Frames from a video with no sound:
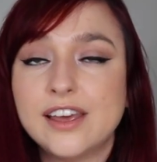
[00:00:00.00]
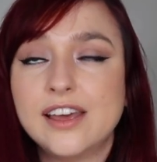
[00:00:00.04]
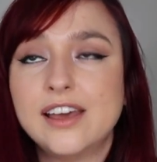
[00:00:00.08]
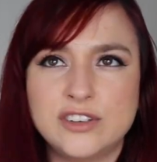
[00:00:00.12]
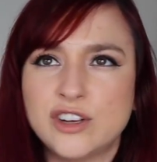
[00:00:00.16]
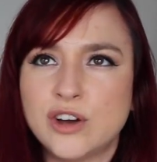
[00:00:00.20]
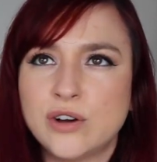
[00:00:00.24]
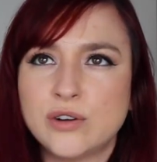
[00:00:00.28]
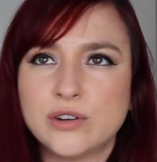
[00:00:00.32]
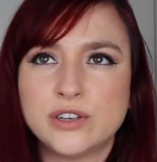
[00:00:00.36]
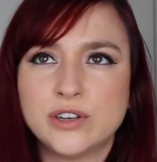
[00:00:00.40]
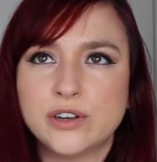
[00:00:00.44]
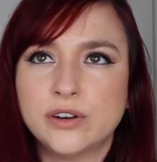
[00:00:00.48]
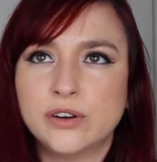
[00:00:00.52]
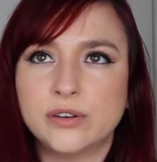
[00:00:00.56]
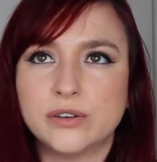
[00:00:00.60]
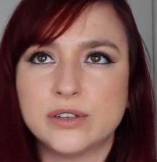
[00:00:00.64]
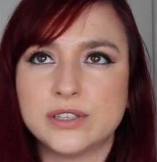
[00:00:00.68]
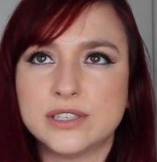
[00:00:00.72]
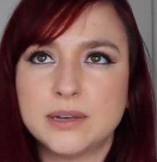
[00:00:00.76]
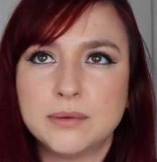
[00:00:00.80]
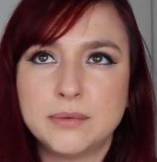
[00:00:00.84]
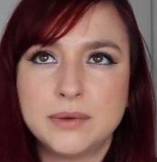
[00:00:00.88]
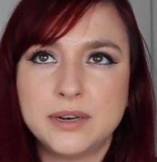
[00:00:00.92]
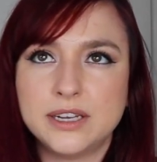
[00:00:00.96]
Doctor or
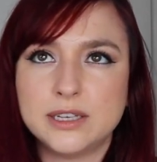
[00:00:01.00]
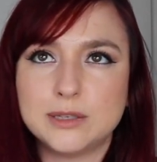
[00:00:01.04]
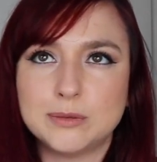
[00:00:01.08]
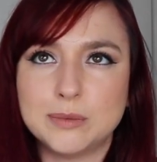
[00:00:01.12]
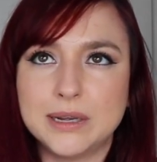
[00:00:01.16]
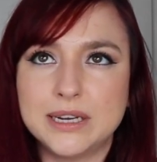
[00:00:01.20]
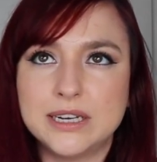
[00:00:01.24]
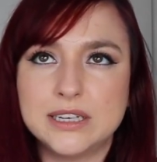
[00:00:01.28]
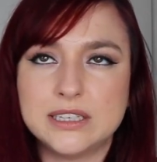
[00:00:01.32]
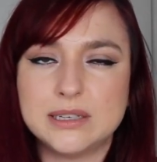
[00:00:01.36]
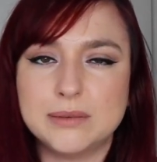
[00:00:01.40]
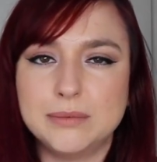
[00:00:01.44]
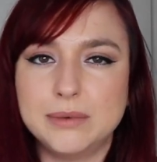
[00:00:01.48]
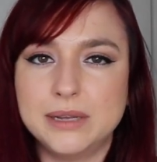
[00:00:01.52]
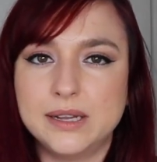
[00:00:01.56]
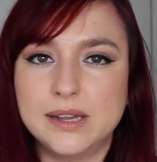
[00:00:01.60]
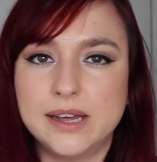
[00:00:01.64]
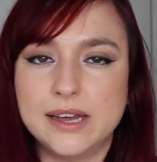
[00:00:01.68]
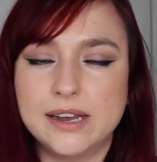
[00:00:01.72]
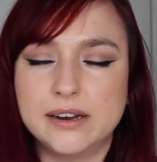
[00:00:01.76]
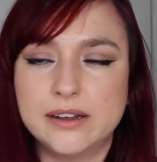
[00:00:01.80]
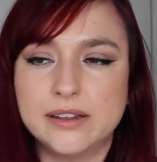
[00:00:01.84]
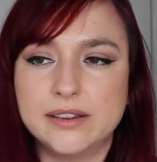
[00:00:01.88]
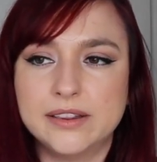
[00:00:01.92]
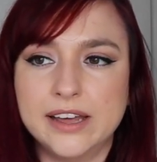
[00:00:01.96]
someone explained it to me
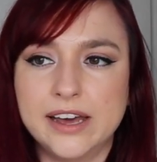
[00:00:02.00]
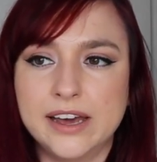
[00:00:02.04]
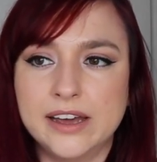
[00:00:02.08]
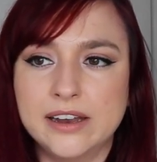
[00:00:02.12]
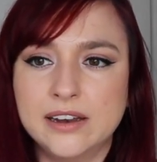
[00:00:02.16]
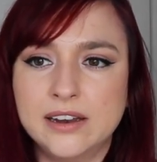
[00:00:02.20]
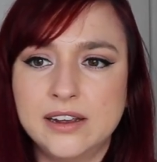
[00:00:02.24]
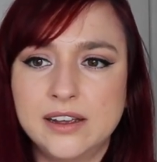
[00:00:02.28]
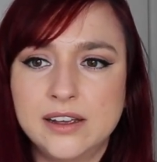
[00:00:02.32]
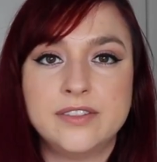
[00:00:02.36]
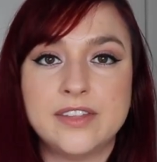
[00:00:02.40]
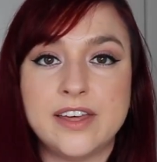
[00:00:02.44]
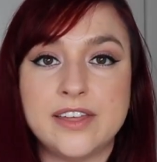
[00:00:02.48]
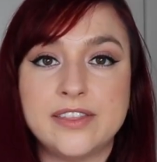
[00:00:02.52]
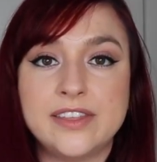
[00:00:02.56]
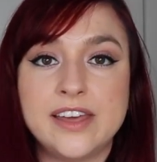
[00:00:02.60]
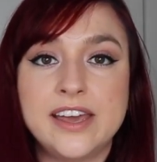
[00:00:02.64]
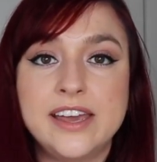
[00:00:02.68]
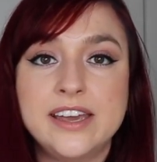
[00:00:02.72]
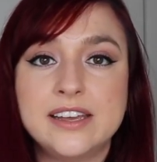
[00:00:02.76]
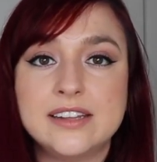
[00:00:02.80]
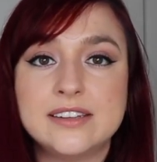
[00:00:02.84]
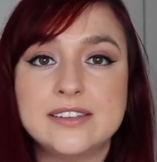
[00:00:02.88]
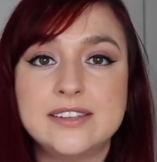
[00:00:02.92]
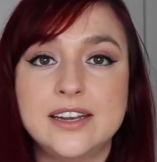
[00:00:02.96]
later that
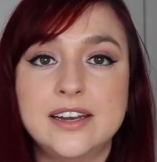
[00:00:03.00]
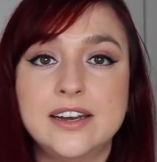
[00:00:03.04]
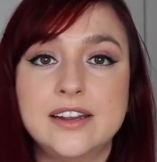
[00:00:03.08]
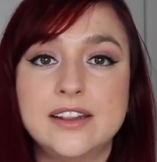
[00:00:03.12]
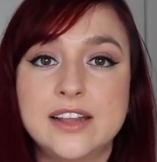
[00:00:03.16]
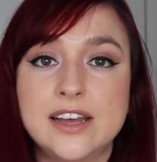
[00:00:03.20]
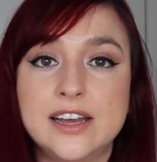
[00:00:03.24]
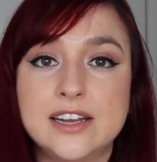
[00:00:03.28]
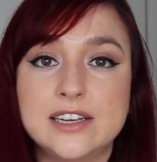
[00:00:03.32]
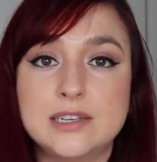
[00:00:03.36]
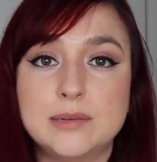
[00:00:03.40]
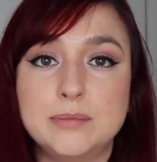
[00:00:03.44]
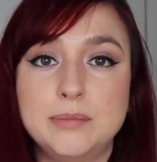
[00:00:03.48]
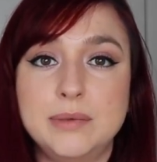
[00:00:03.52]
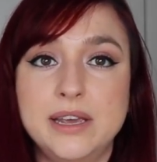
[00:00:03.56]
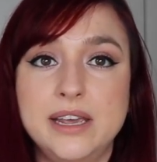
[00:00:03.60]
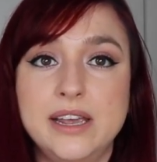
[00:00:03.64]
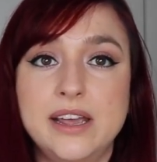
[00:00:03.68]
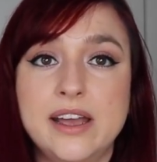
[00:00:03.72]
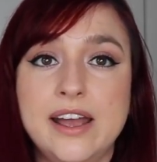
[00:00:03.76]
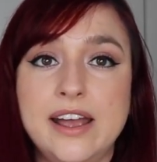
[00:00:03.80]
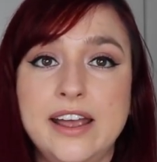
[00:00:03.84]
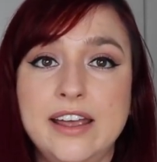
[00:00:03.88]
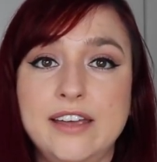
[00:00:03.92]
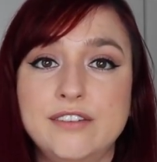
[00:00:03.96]
they consider there to
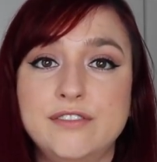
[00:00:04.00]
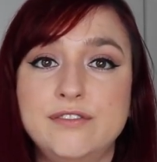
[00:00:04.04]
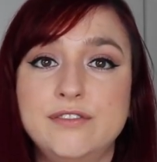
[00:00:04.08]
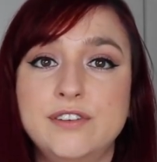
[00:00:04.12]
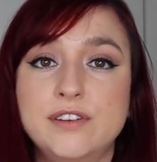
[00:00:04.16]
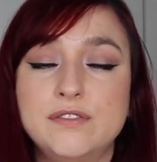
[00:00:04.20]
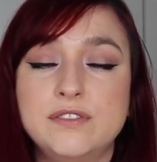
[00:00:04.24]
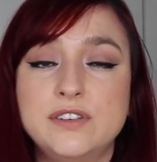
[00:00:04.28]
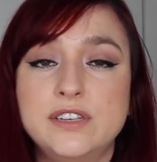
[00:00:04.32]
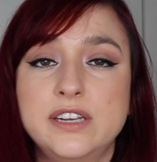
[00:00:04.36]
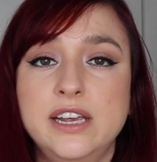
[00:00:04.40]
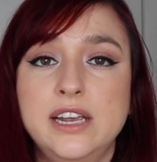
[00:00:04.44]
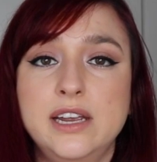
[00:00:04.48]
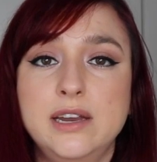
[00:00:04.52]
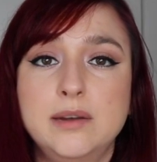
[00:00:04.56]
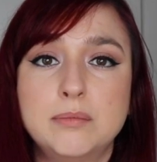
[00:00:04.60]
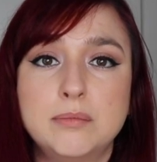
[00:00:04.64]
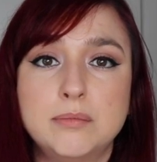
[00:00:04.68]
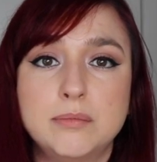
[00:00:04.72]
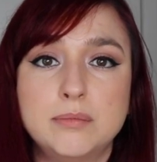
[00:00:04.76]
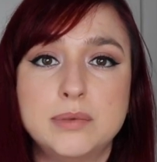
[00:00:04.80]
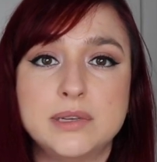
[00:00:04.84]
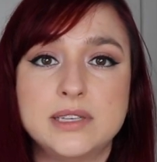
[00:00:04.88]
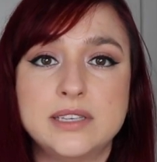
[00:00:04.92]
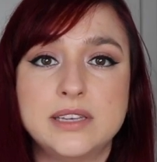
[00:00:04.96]
be a
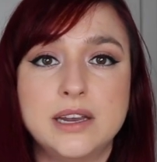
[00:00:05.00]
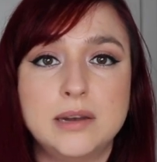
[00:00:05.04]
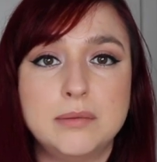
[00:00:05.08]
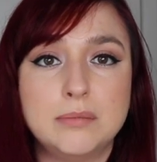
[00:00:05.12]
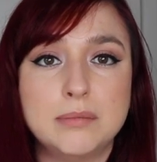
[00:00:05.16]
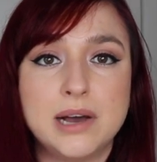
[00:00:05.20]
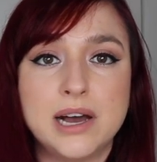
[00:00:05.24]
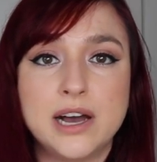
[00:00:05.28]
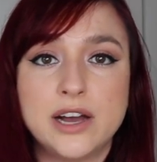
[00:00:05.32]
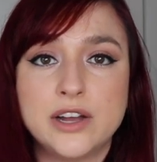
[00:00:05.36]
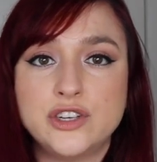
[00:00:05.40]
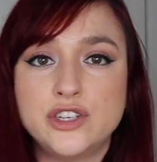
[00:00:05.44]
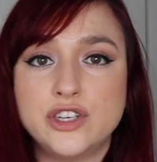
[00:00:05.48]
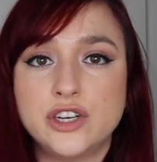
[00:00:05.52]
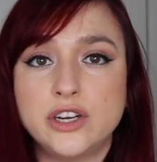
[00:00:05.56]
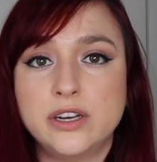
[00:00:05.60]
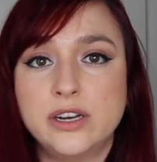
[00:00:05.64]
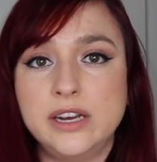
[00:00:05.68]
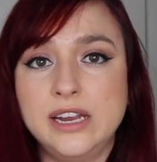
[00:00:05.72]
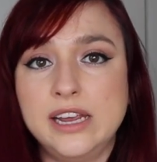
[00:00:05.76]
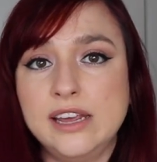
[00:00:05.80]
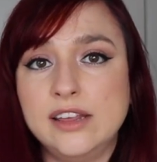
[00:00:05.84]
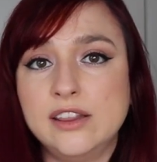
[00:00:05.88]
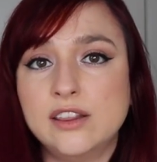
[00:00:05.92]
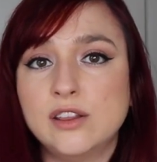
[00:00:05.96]
15%
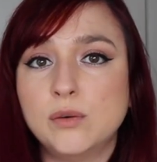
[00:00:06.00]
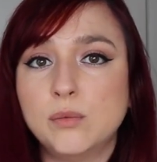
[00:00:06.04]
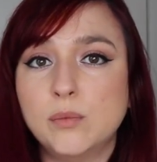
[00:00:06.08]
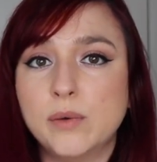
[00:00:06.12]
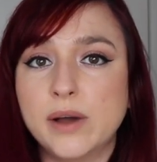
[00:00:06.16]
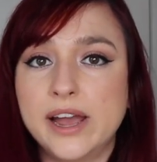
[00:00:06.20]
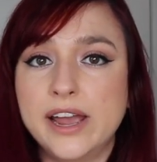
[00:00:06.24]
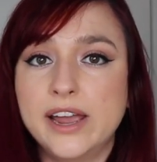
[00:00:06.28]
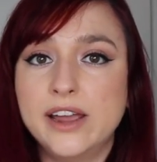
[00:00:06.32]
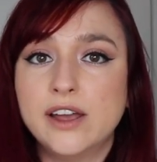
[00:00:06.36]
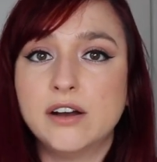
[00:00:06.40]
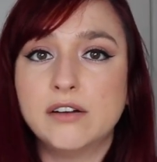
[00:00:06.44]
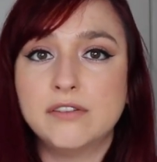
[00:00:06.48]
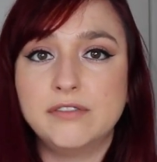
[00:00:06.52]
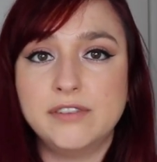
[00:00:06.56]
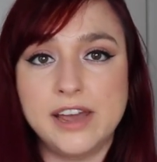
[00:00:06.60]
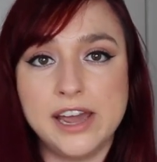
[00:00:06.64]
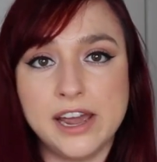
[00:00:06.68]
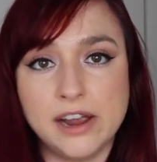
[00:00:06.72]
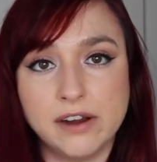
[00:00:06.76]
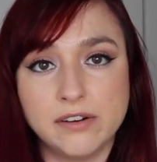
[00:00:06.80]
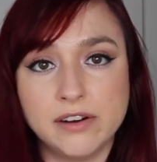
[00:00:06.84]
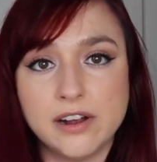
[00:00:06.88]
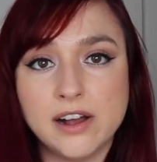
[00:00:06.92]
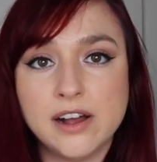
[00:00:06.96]
margin either way of
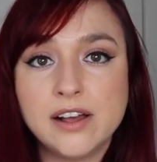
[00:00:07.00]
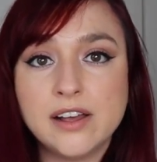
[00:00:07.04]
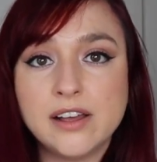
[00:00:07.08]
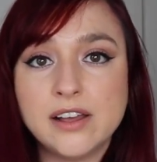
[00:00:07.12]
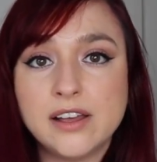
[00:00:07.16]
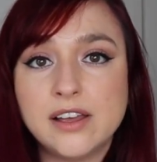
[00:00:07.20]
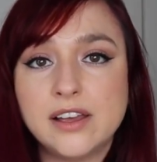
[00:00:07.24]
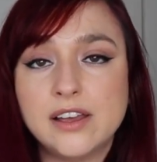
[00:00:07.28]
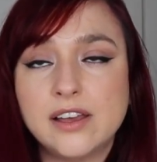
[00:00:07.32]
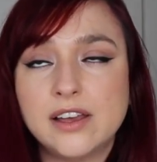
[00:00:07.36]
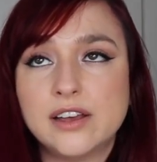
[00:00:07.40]
error.